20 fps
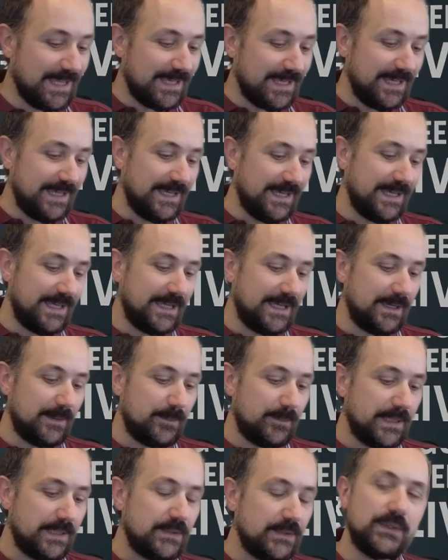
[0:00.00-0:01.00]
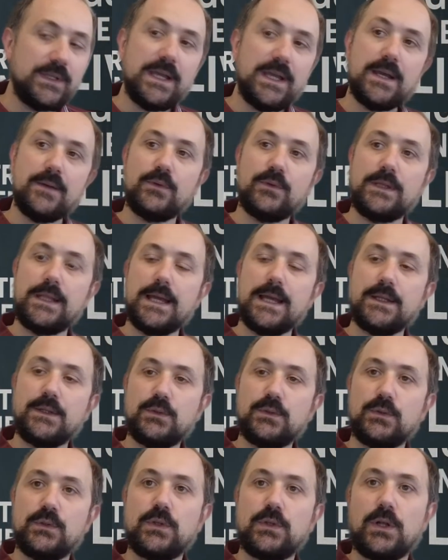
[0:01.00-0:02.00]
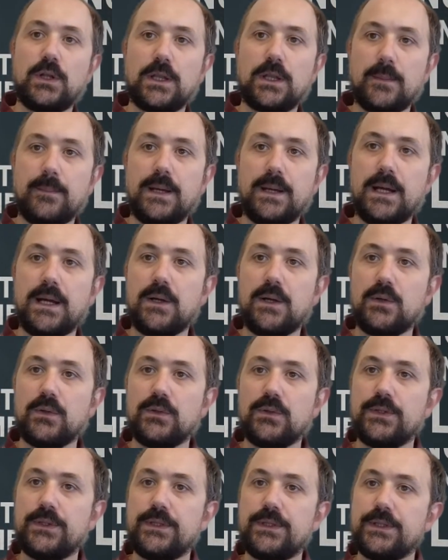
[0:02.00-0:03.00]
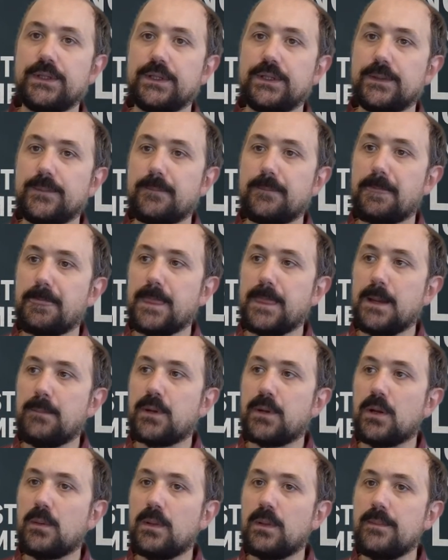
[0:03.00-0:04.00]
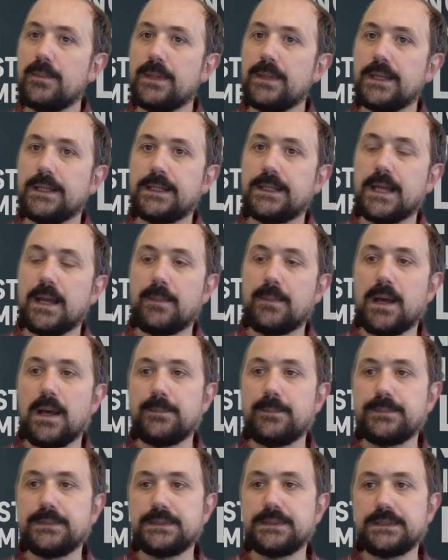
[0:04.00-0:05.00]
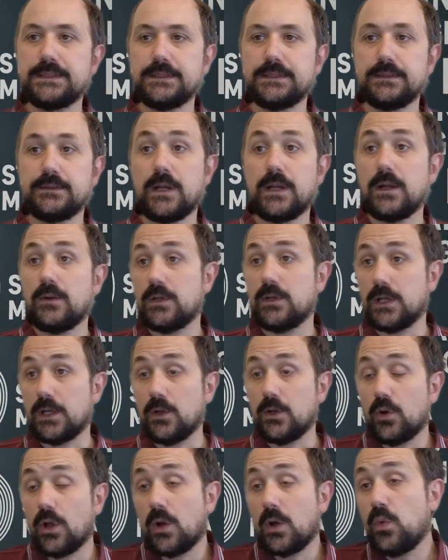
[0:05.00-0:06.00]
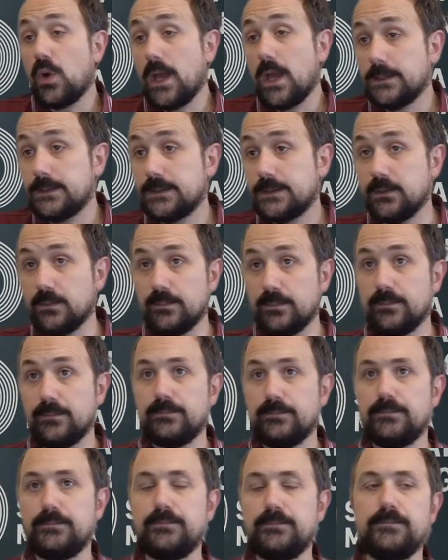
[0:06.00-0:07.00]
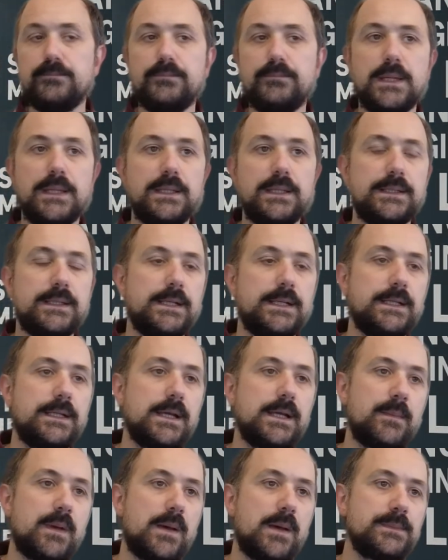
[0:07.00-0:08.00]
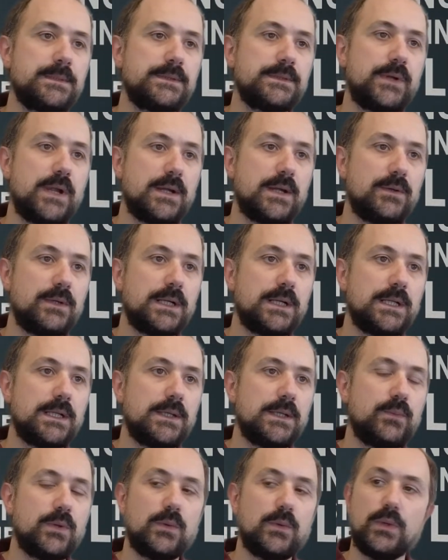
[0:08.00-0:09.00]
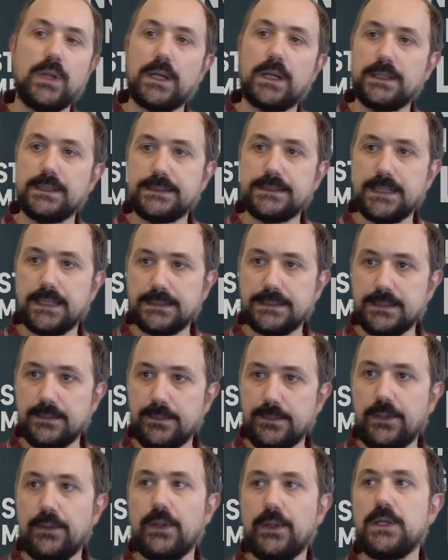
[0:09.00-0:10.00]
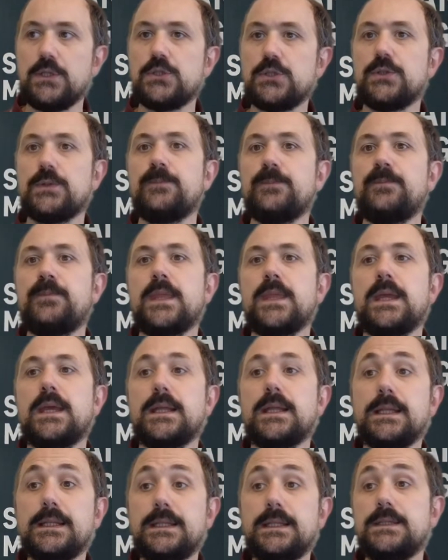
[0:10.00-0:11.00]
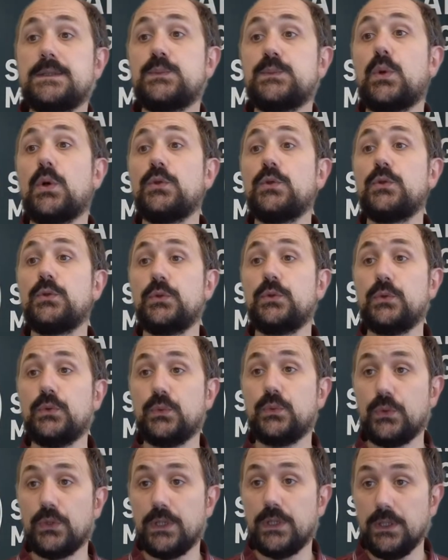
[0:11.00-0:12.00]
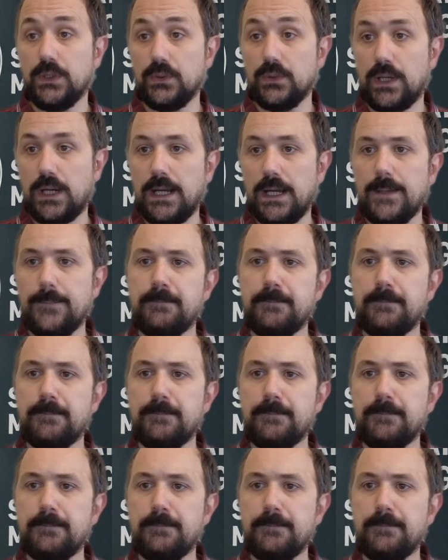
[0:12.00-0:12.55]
But today I would like to talk about a problem that comes up regularly, or a question better that comes up regularly when we are discussing migration. That is what to do with the UI.